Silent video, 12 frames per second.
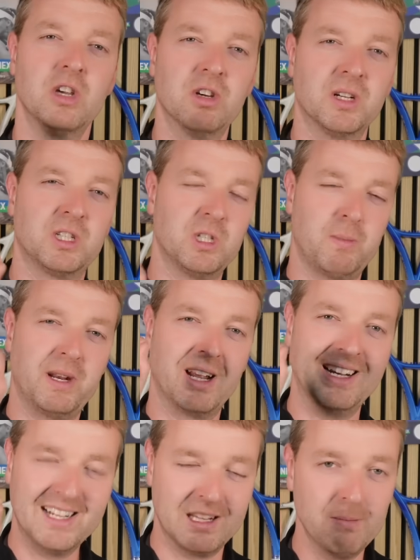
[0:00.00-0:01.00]
Yonex has spent a
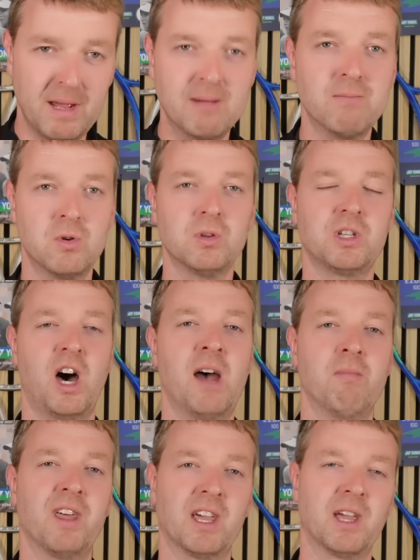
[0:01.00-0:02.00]
little bit more
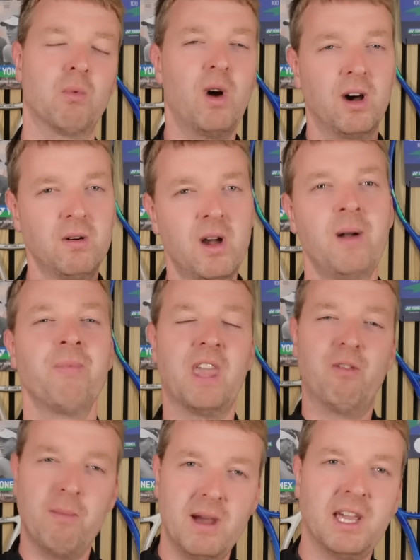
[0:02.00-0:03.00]
time thinking, well,
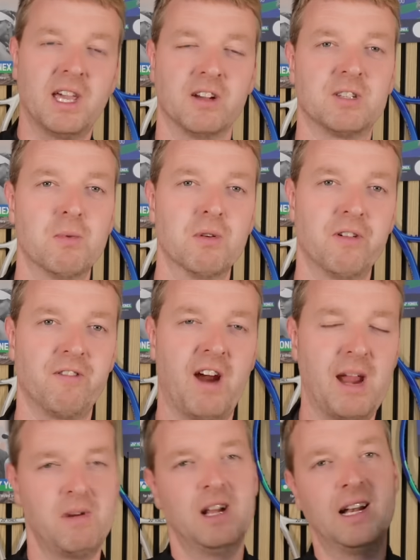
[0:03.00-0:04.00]
if we're making a smaller
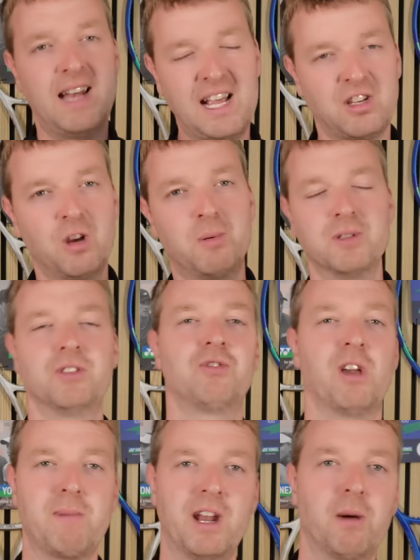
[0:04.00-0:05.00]
frame, let's open the
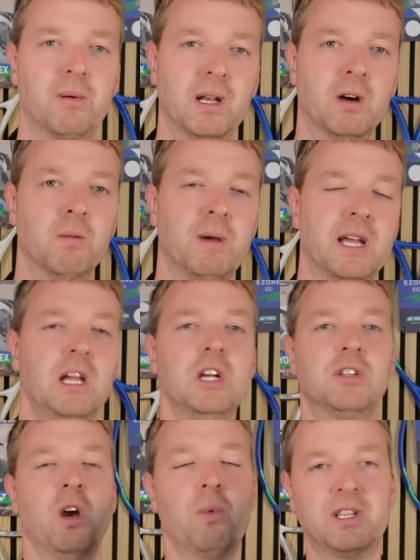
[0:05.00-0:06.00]
string bed up a little bit
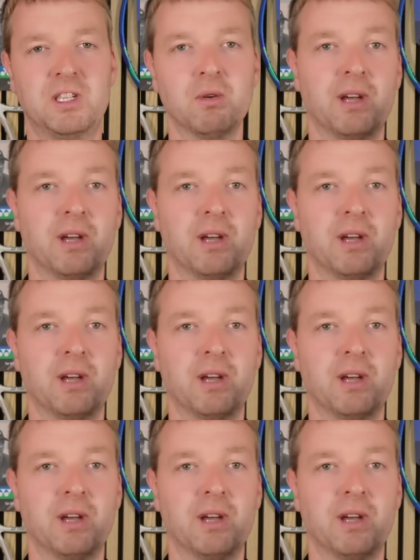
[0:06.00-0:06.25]
so we still